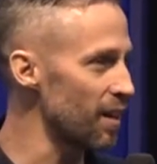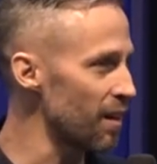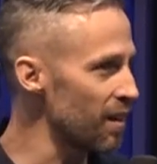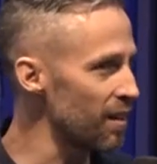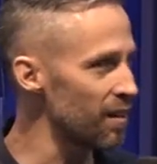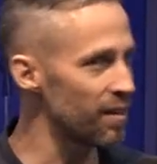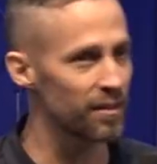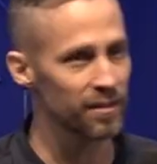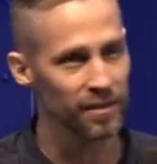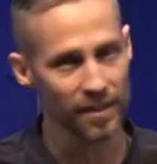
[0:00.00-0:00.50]

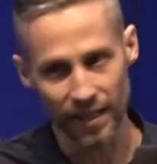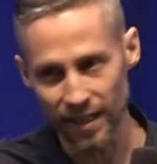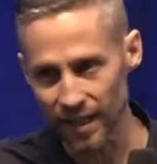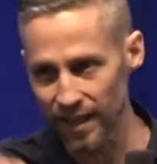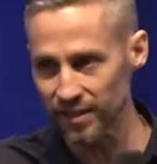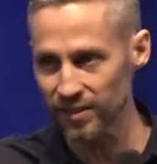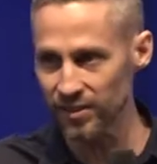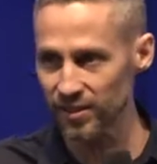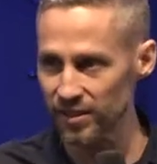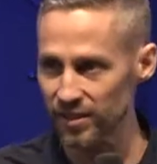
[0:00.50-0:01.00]
oh,
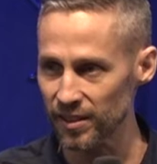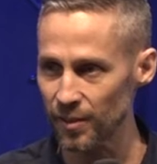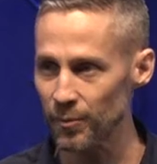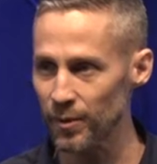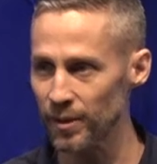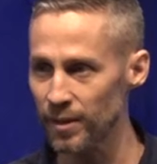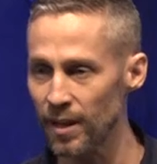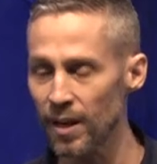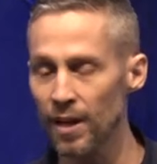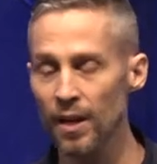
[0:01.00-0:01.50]
yeah, it's just
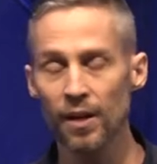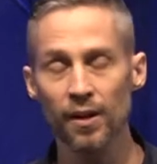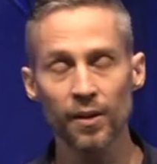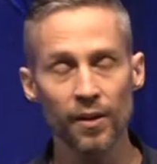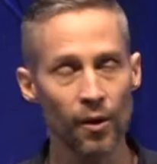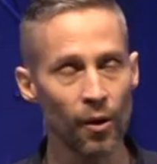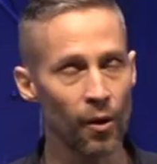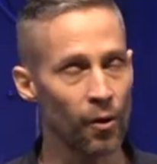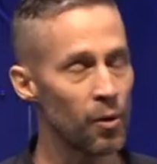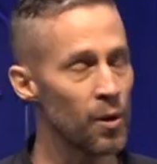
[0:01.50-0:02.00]
something.
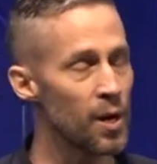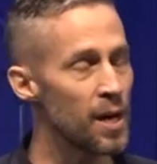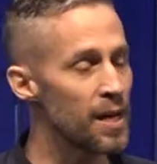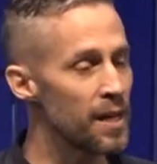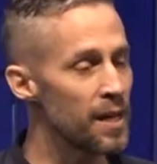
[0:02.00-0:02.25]
No,